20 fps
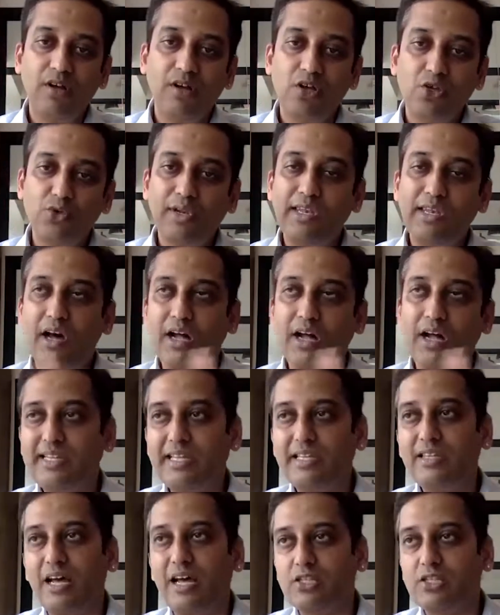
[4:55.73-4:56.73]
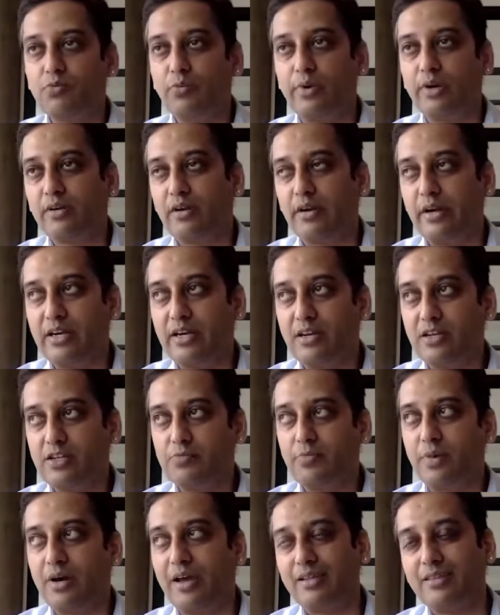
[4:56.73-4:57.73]
So largely that's what it is.
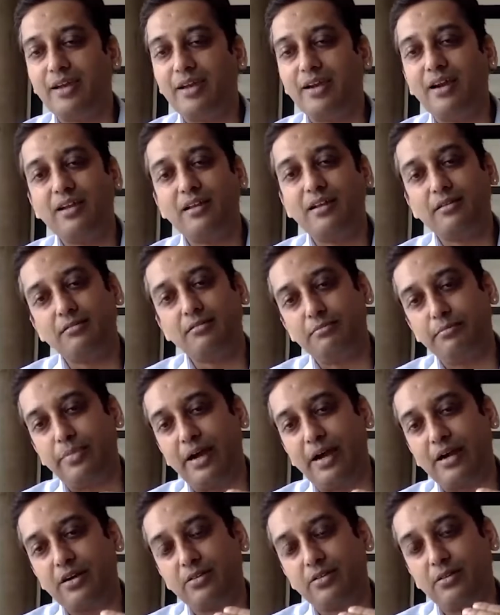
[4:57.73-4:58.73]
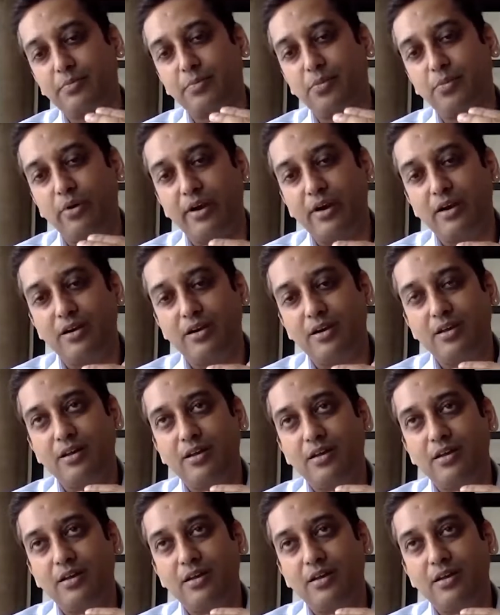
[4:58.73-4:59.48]
But I think back to the point,